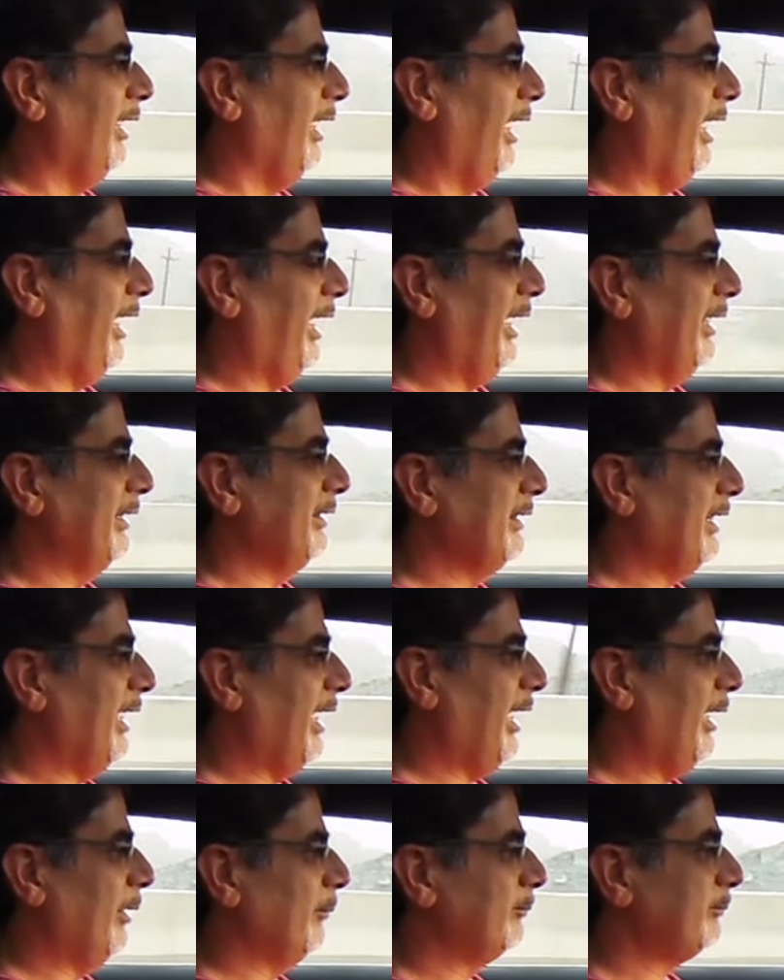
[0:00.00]
And
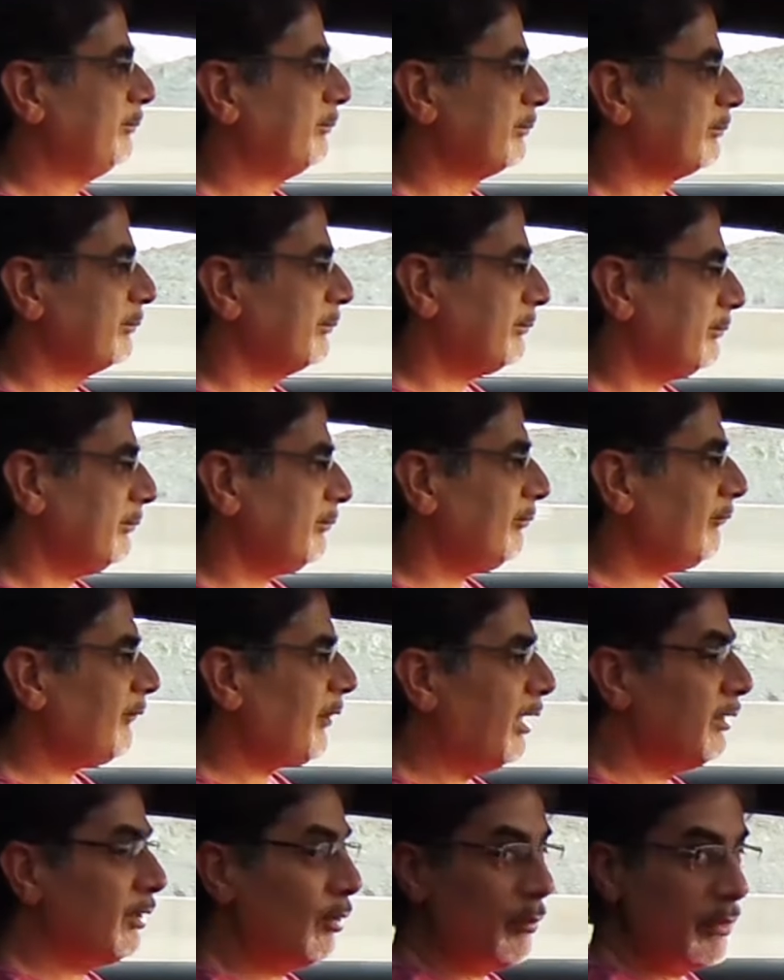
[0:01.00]

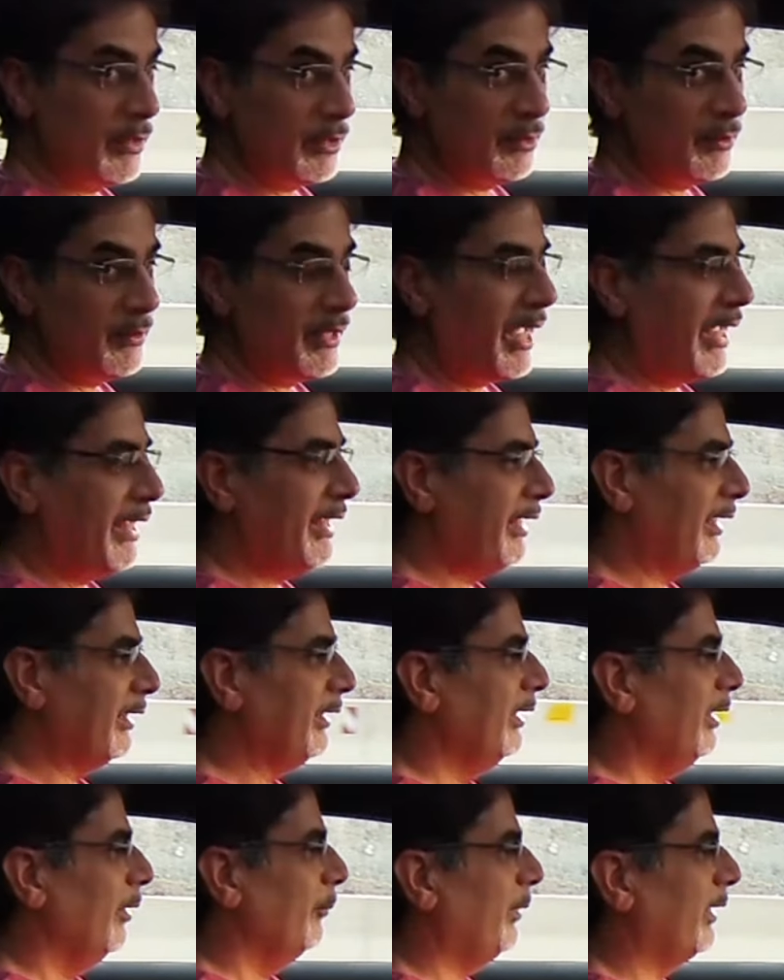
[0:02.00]
I don't want to do that here,
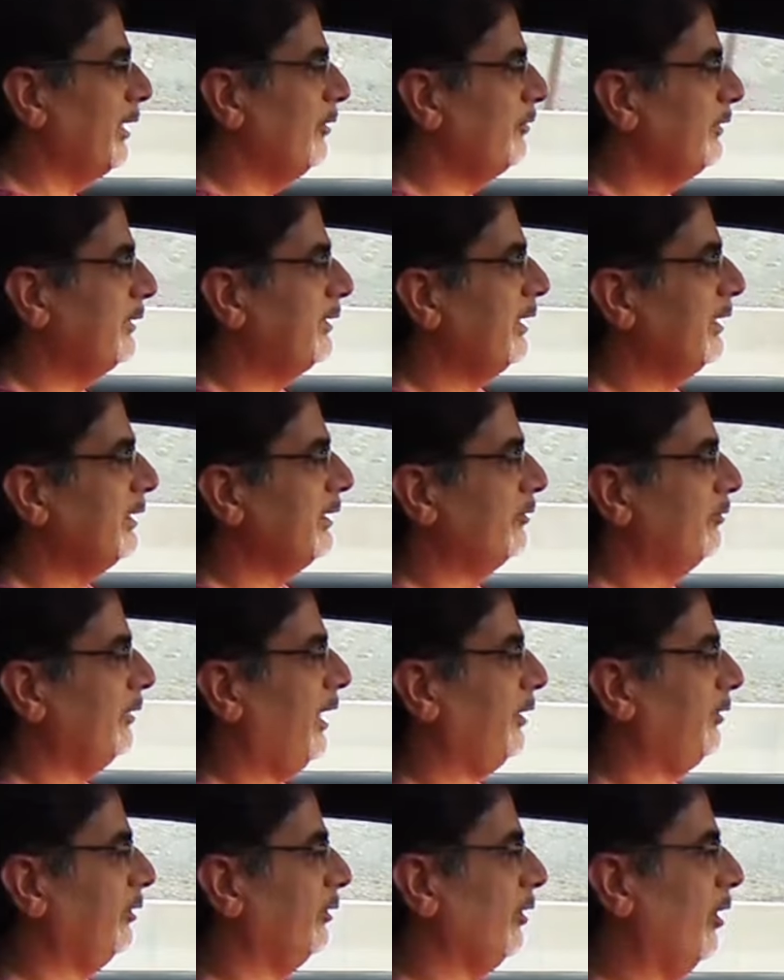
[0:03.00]
but if you turn the
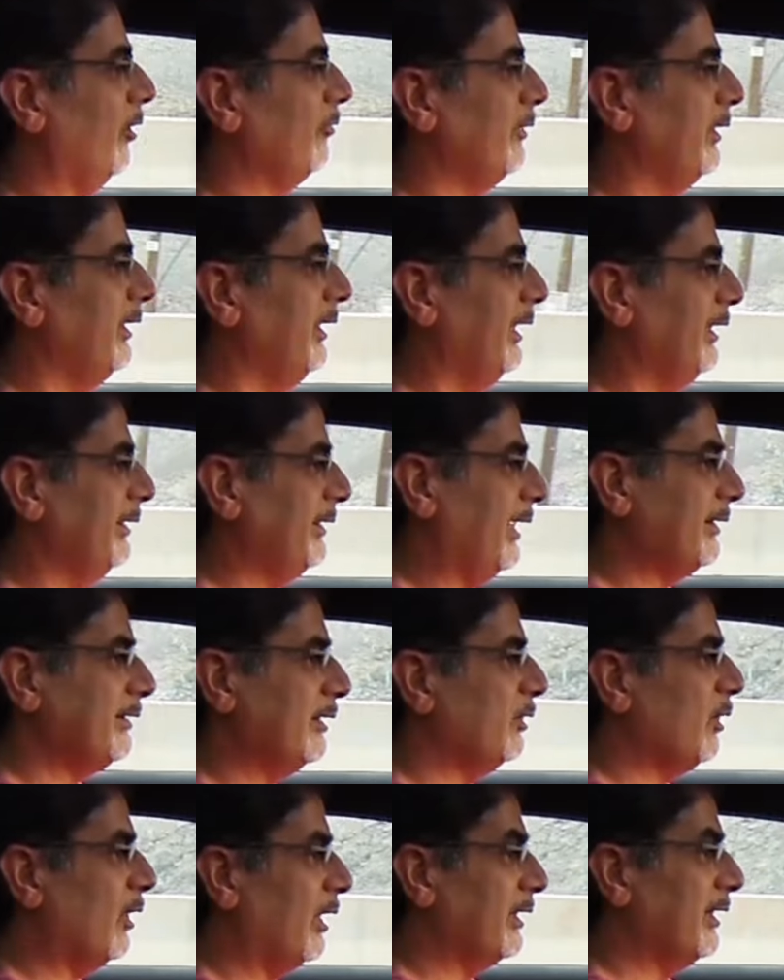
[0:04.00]
traction off, it's
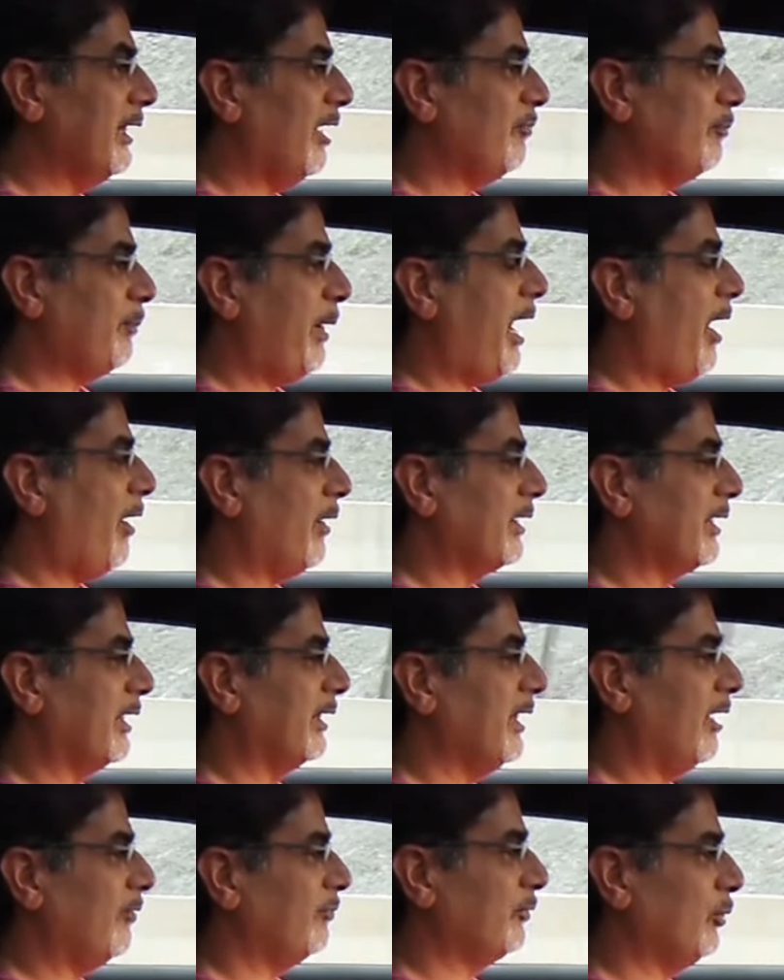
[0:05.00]
actually got enough power and
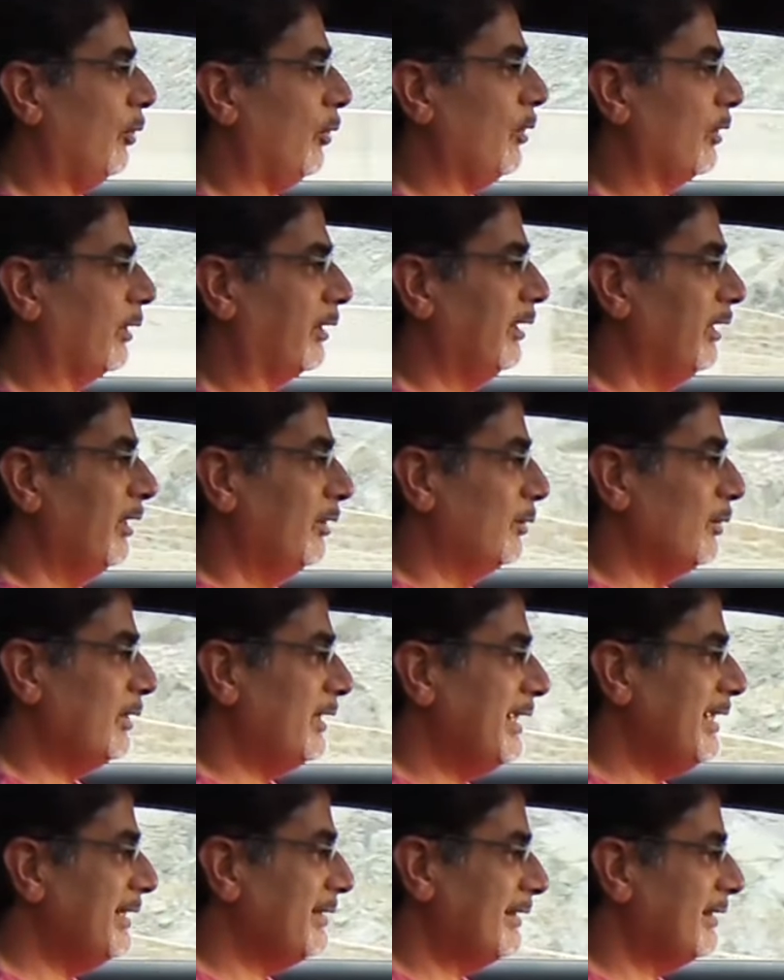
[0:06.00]
enough torque to
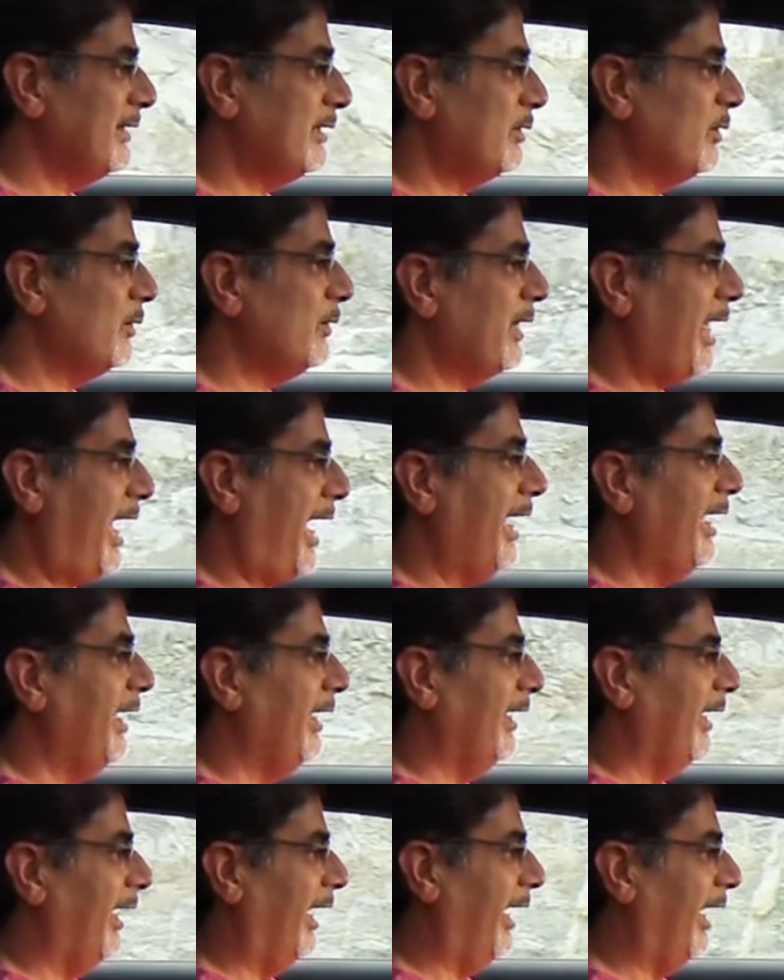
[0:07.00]
easily do that.
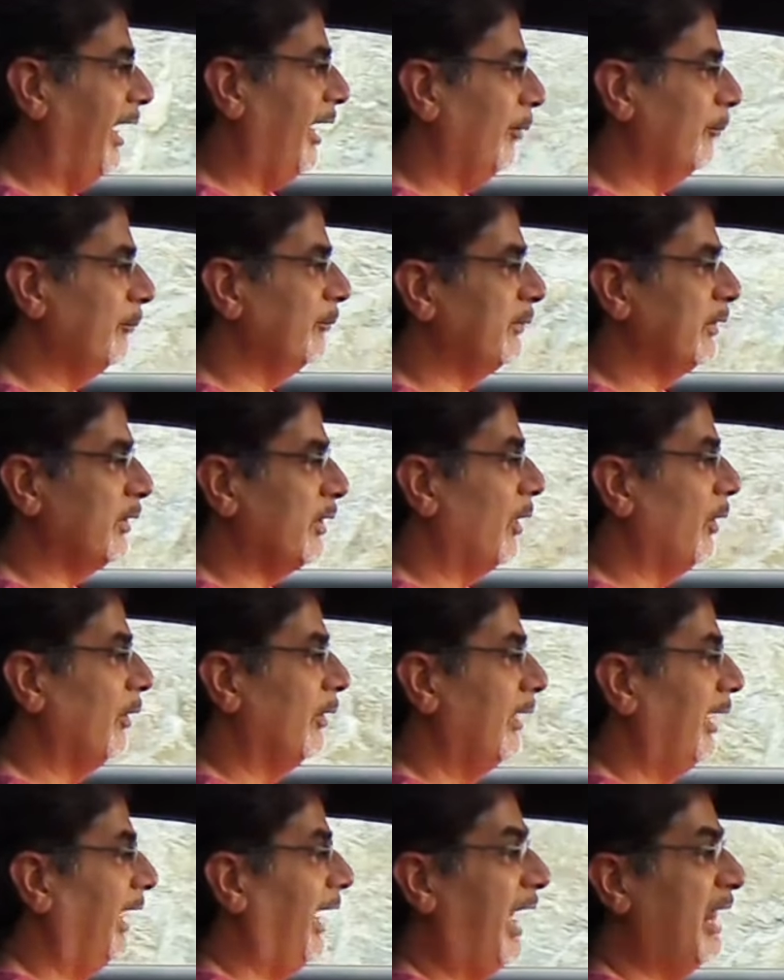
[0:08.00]
You know,
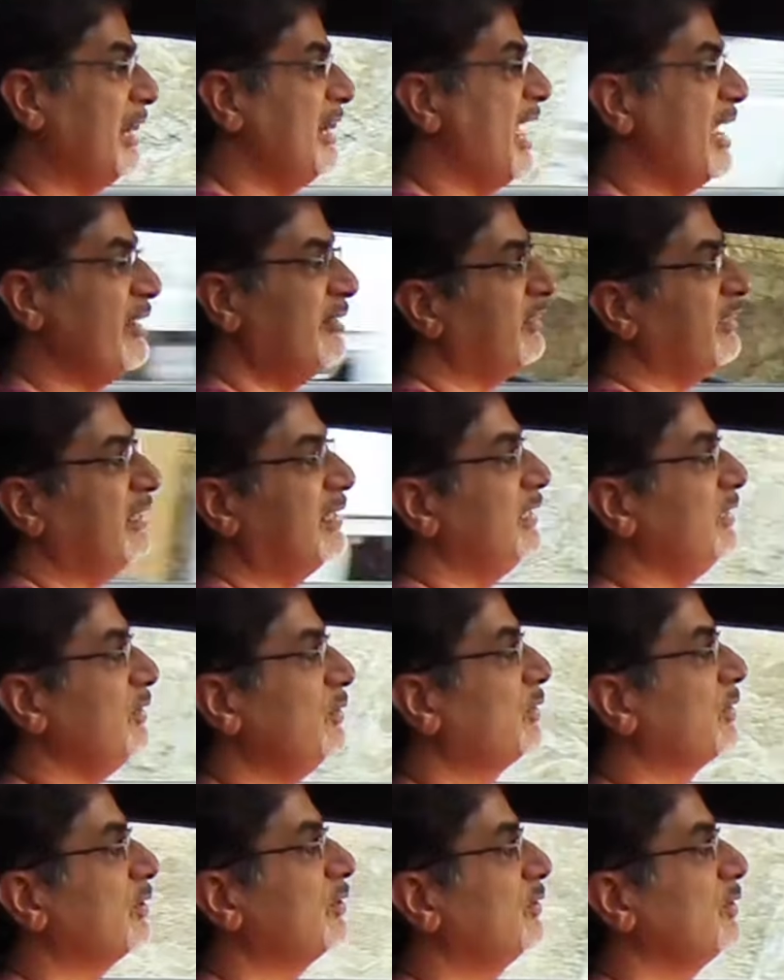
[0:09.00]
allegedly
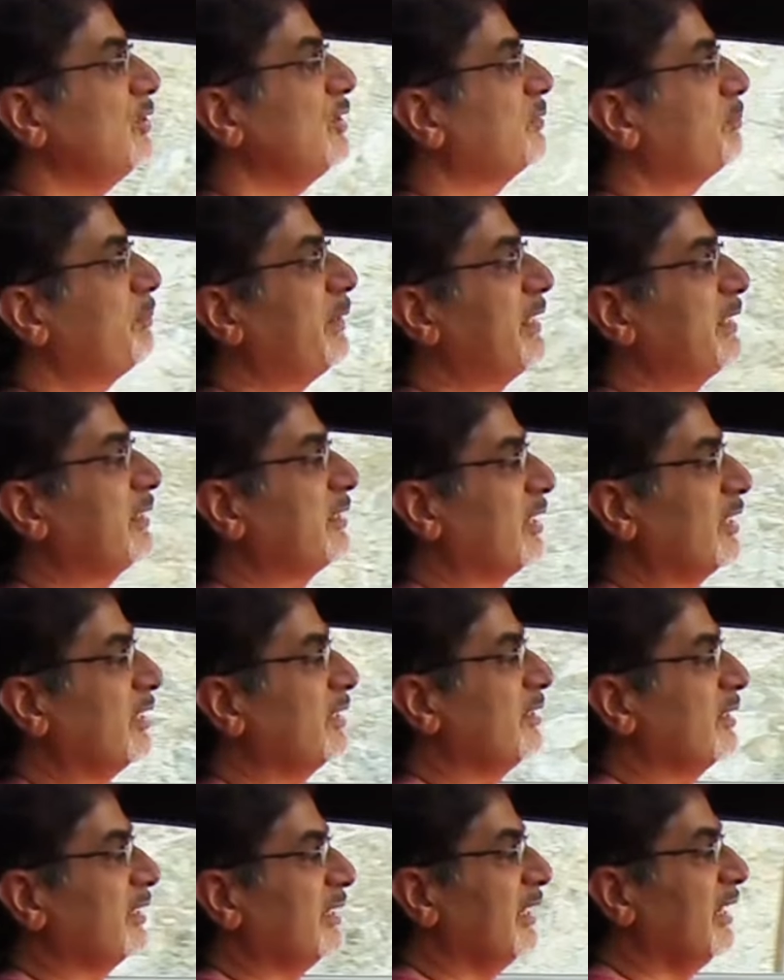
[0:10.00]
you could do spin
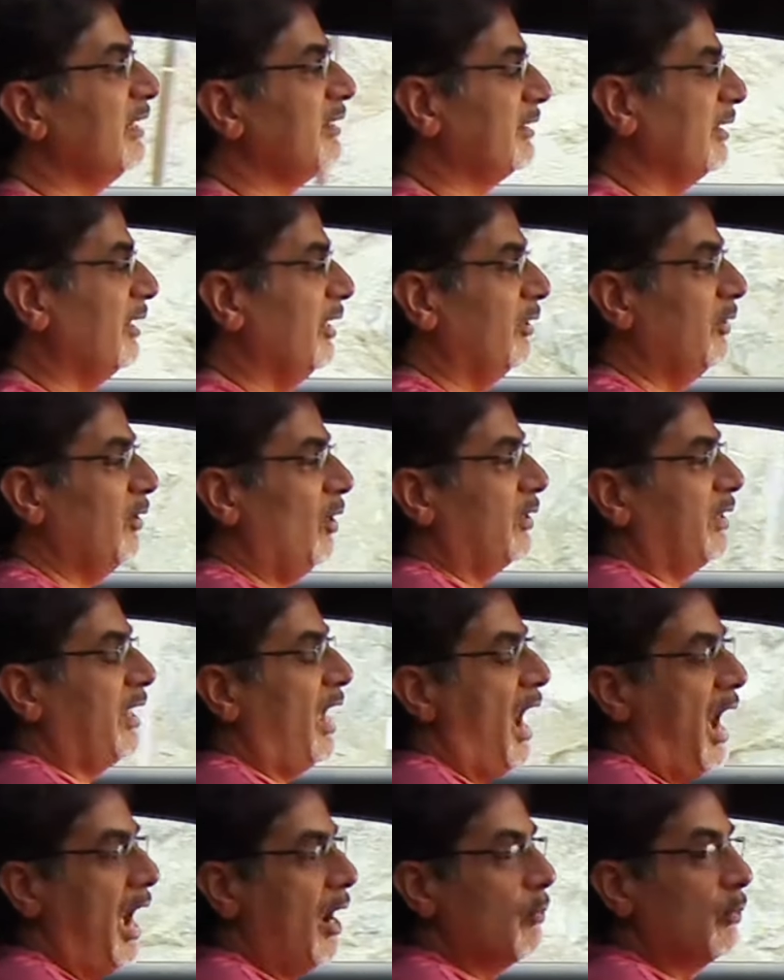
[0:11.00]
turns in this, not that
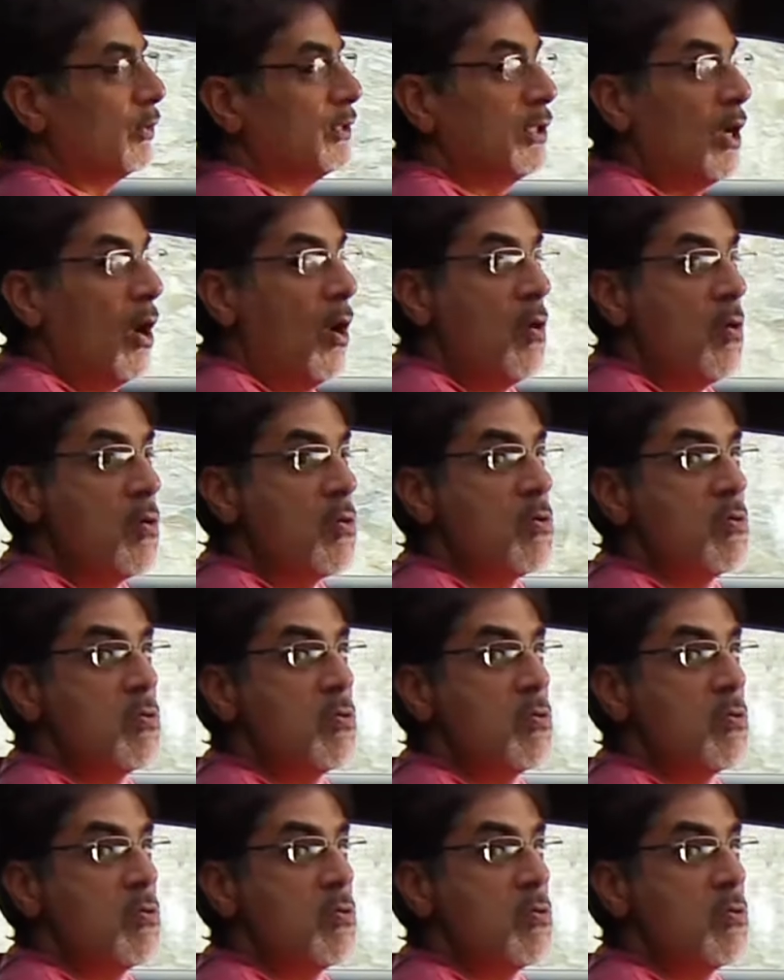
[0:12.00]
I would know,